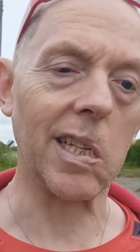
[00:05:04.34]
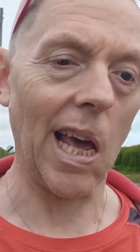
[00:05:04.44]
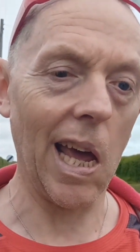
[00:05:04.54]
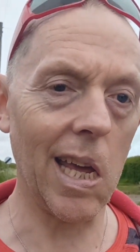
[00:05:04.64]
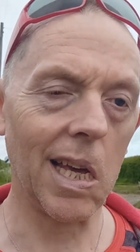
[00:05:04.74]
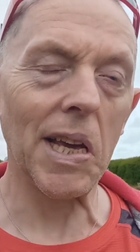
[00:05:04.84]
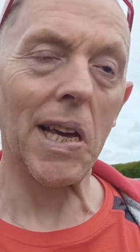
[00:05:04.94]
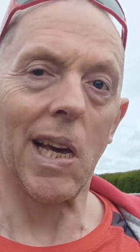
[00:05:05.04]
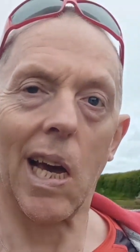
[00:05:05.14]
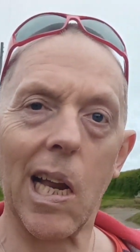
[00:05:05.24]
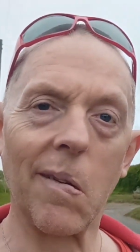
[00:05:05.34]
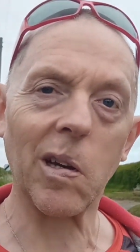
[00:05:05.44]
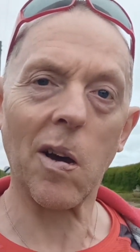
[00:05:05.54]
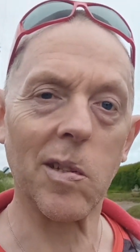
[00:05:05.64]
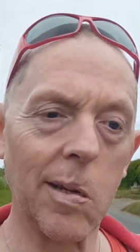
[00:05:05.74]
day and have a
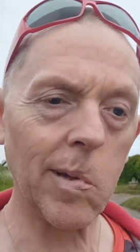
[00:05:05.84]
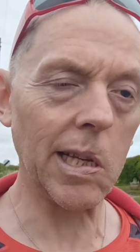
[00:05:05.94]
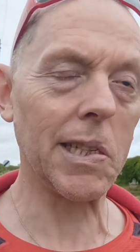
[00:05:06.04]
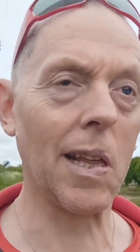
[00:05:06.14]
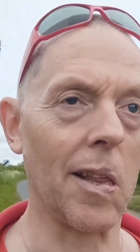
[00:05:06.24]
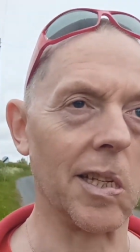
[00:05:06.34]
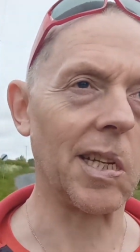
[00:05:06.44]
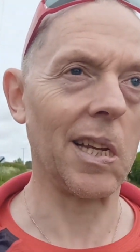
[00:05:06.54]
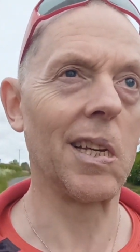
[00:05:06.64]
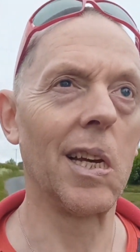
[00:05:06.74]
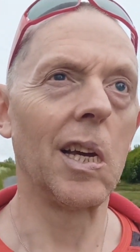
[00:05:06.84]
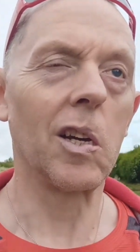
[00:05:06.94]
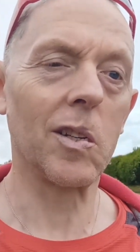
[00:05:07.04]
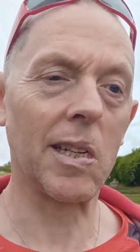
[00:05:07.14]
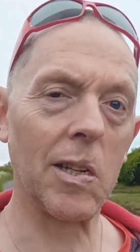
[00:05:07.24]
go at some of these others,
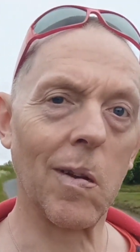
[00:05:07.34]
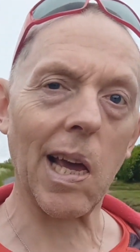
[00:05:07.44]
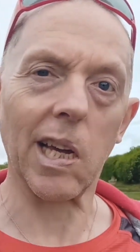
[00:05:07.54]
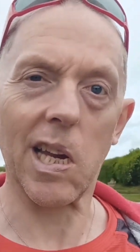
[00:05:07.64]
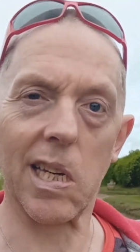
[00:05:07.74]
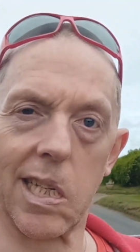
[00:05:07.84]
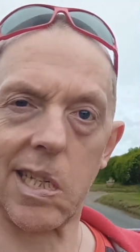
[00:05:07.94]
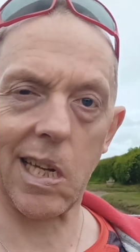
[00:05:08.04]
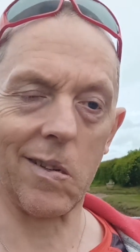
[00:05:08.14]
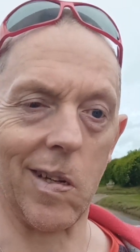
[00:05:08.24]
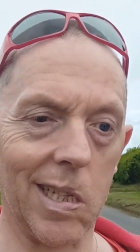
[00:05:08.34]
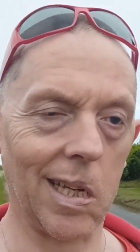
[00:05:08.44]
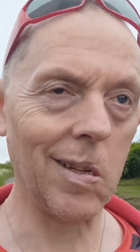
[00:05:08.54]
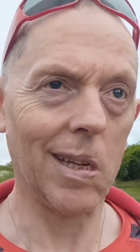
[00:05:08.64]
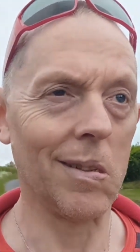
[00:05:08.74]
because I do like a nice series.
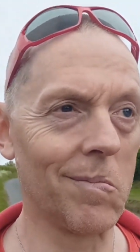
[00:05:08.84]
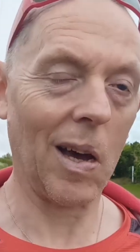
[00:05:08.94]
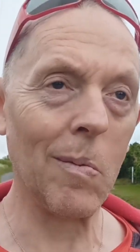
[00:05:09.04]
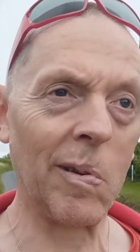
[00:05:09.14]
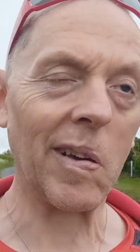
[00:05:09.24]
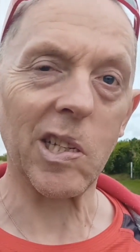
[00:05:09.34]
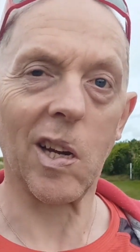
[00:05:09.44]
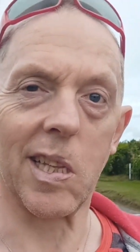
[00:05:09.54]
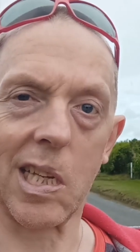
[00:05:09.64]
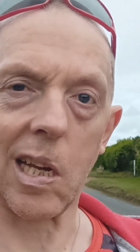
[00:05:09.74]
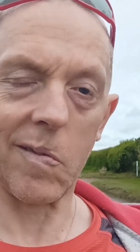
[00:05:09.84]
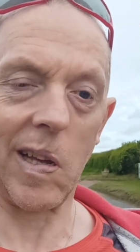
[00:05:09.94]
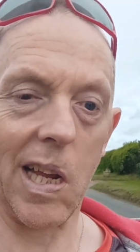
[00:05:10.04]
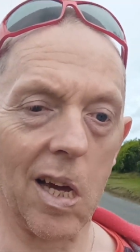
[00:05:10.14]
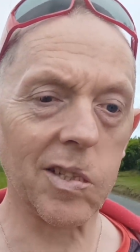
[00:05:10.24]
I hope you've enjoyed this little
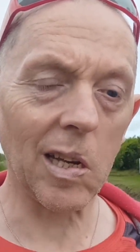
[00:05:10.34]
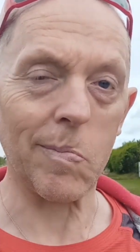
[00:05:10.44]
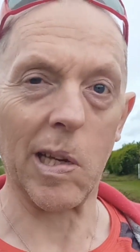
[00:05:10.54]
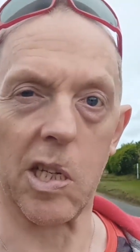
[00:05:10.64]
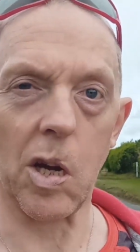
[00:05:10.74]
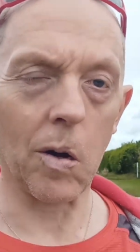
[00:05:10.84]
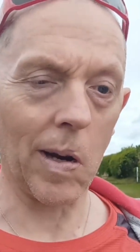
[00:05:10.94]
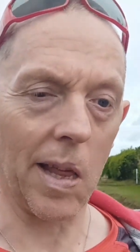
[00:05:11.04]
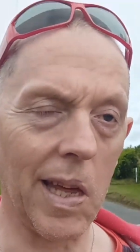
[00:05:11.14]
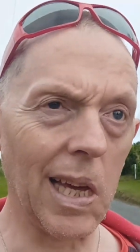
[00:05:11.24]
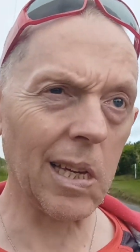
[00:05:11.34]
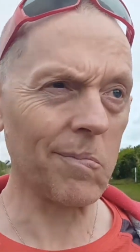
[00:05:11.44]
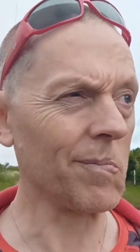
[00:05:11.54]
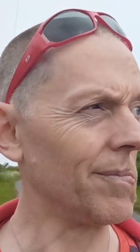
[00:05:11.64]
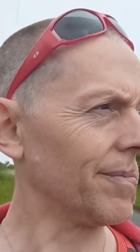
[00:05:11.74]
video. It's only been a short one, I think.
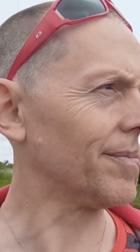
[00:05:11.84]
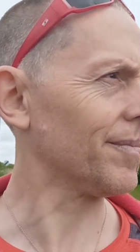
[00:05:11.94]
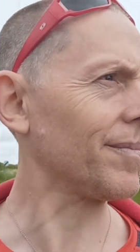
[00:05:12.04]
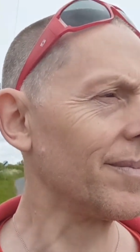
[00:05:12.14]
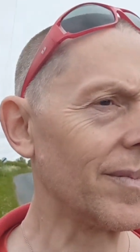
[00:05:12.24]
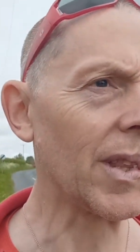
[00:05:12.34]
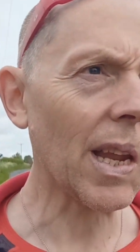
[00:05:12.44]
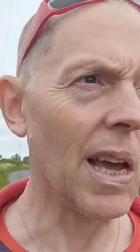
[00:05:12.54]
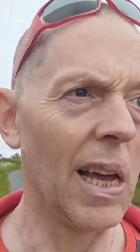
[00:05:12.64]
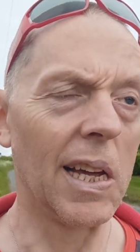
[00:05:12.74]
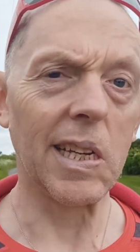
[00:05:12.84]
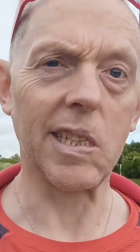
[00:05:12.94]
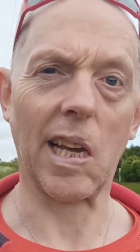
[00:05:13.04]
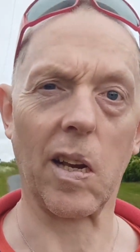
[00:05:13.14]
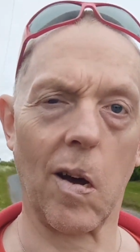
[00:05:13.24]
Didn't
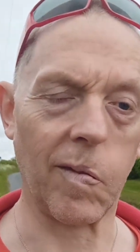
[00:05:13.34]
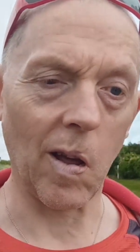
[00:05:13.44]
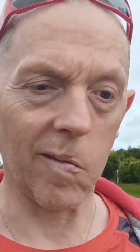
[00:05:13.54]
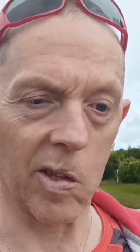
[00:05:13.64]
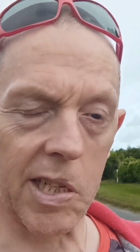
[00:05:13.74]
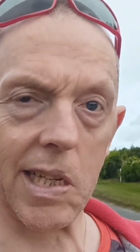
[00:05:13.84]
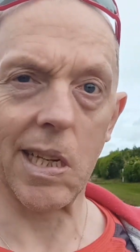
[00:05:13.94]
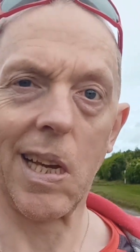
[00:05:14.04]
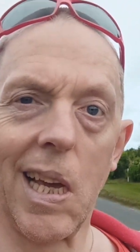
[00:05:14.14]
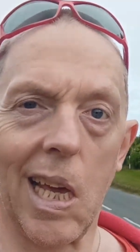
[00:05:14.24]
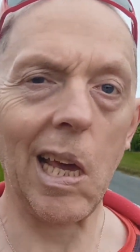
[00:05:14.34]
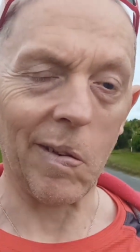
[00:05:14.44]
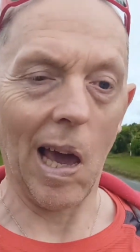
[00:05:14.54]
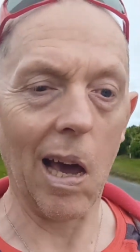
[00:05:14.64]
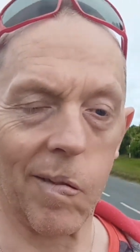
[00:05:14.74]
take an awful lot of footage. If
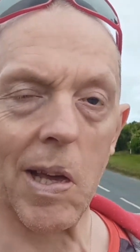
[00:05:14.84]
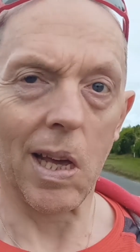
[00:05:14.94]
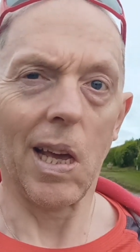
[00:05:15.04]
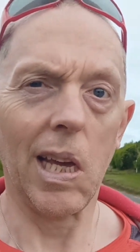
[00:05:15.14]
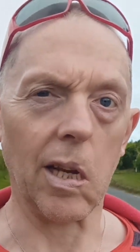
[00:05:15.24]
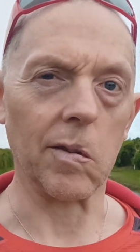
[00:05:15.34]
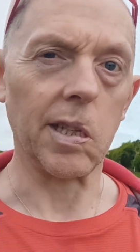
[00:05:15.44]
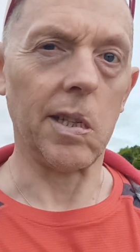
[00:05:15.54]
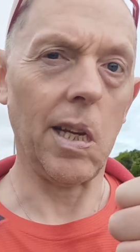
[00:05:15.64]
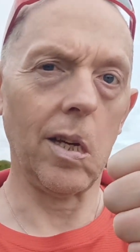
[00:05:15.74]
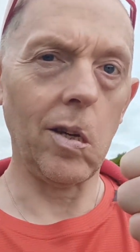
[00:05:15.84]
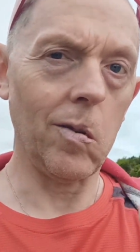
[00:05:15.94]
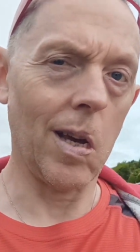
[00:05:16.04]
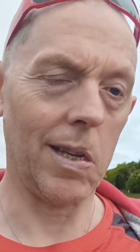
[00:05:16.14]
you have, you know what to do.